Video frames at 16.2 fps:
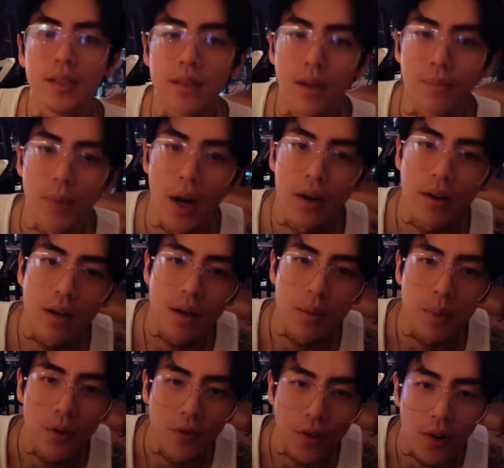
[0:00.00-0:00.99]
Is Mido
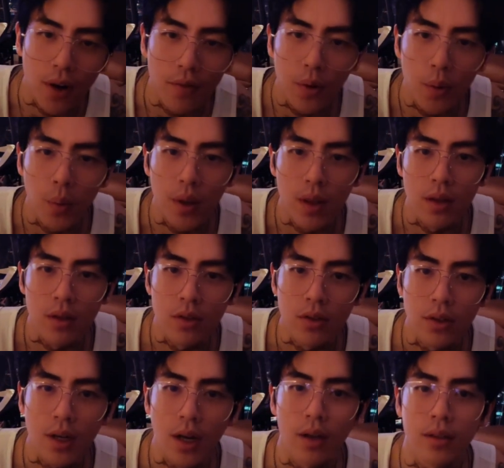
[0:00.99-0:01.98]
gonna be forever when the
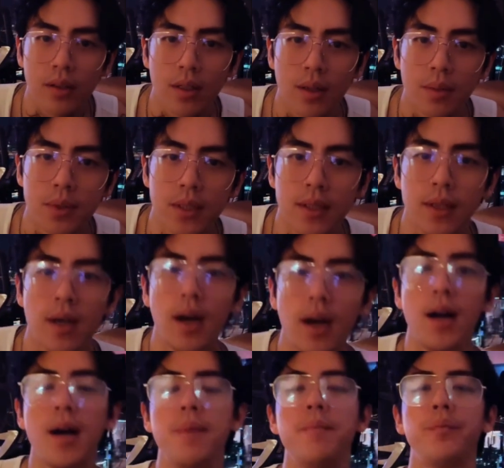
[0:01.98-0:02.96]
new character comes in?
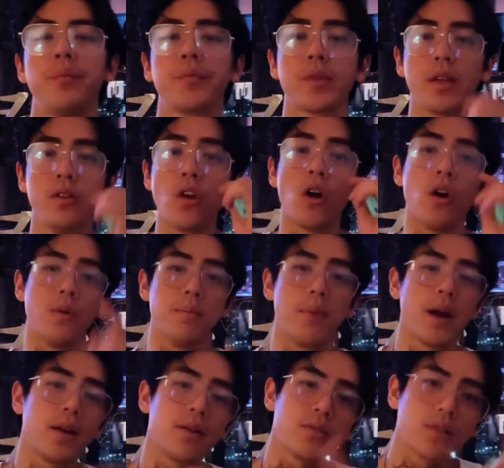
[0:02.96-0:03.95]
No,
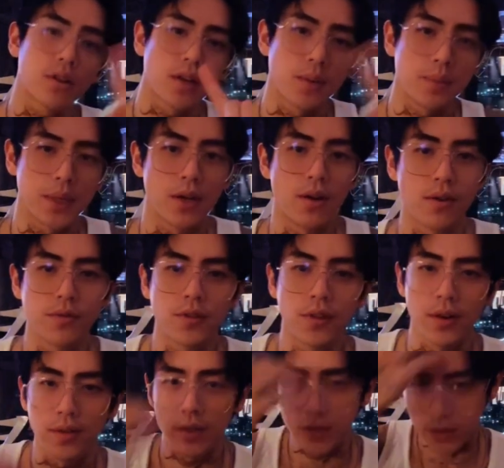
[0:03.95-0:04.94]
Mido's not gonna be gone
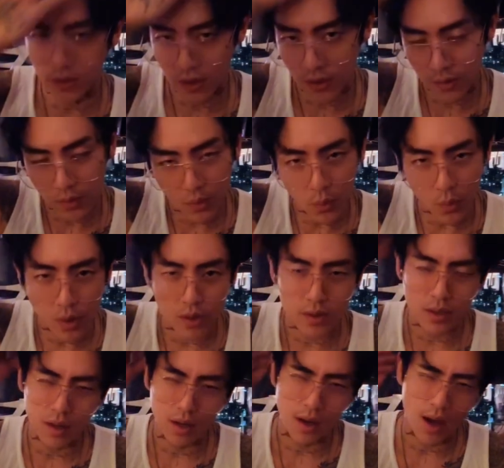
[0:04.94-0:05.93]
forever. So
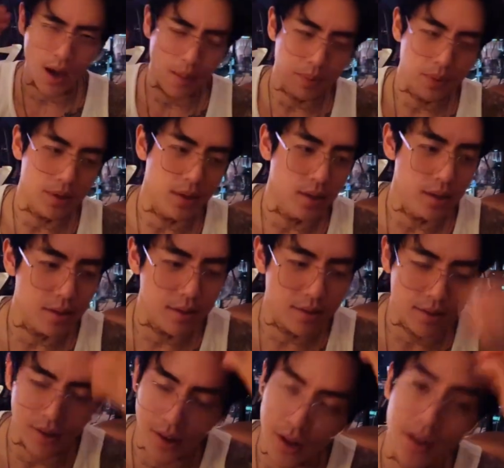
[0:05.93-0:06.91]
what's gonna happen
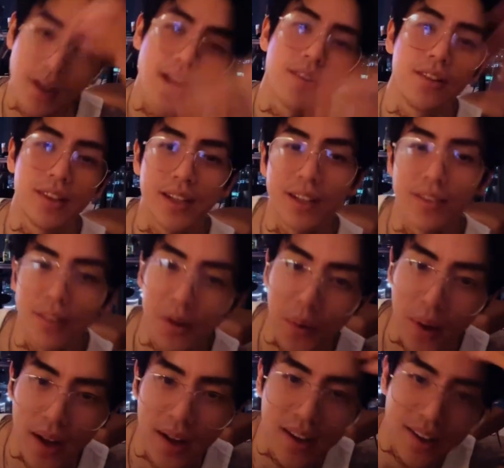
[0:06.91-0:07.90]
is, oh, I can't really give
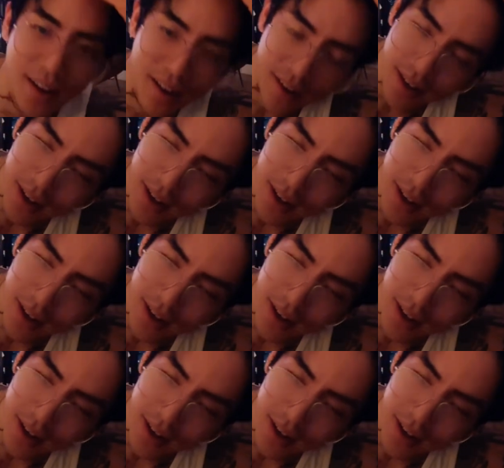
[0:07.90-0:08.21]
it away, can